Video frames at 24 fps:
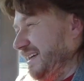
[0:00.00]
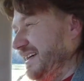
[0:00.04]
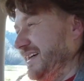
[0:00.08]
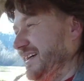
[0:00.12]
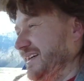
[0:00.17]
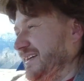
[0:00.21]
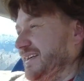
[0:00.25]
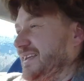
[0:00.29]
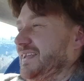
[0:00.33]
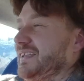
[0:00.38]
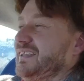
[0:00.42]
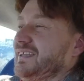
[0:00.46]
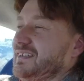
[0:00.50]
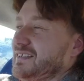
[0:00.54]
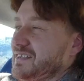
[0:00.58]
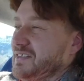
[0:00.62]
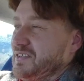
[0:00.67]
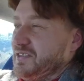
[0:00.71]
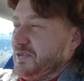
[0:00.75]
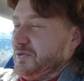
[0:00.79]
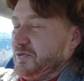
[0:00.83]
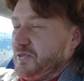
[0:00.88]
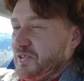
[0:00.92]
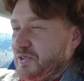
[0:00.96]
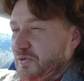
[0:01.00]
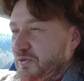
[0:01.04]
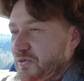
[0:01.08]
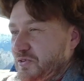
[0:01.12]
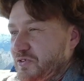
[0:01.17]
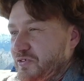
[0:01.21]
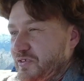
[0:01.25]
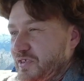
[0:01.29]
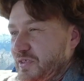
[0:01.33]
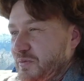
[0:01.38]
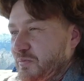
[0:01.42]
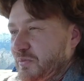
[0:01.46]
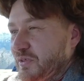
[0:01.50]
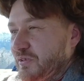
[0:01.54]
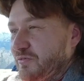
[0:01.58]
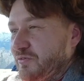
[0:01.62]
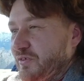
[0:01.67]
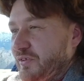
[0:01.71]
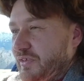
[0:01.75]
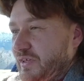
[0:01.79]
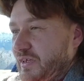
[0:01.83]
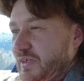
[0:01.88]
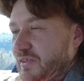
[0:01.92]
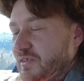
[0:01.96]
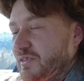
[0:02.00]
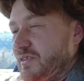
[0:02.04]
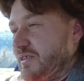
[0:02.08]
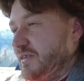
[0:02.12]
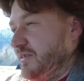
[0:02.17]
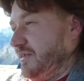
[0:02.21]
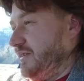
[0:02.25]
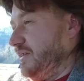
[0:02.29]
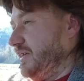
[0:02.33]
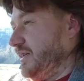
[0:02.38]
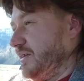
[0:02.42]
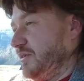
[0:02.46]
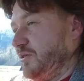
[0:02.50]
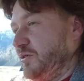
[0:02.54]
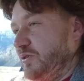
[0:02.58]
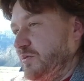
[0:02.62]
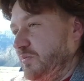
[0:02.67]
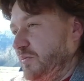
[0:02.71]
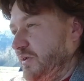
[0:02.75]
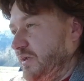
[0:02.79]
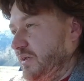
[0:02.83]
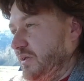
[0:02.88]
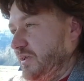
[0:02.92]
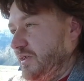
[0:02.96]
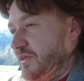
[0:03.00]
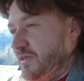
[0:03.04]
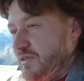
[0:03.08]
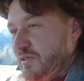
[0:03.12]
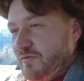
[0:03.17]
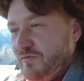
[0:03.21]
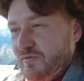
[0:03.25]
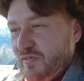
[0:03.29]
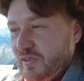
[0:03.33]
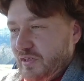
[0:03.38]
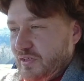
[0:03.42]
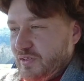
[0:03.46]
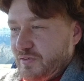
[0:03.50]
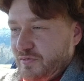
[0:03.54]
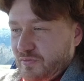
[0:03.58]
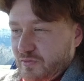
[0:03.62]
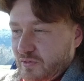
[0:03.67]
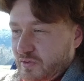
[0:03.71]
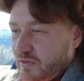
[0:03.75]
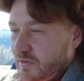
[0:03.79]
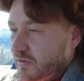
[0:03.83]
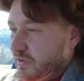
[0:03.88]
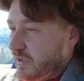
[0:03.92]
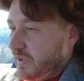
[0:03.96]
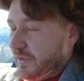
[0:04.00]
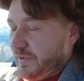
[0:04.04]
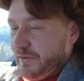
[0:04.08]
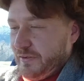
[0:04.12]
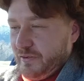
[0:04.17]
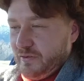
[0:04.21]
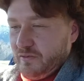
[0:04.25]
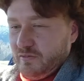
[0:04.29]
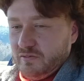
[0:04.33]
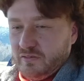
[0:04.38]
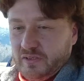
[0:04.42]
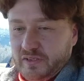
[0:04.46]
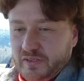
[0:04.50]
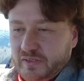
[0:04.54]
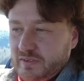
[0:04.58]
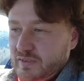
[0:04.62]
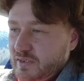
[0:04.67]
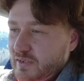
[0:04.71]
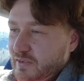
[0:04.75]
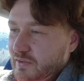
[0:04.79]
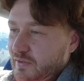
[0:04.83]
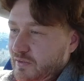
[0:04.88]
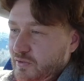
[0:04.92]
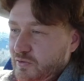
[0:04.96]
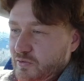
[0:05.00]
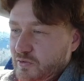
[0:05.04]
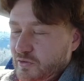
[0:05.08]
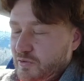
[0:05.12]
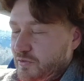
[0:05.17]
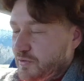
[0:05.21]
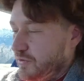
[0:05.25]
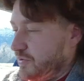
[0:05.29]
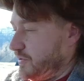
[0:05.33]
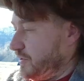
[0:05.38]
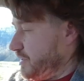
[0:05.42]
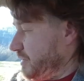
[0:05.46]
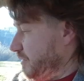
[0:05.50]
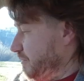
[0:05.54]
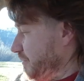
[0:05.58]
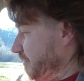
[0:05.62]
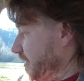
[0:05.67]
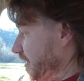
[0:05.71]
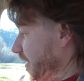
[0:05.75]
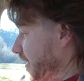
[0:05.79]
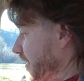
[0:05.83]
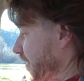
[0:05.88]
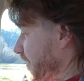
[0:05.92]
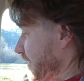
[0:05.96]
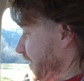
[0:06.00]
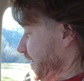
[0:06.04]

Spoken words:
and there is also a treatment for that. So that could be an easy fix for, I don't know, like 10 euros or something.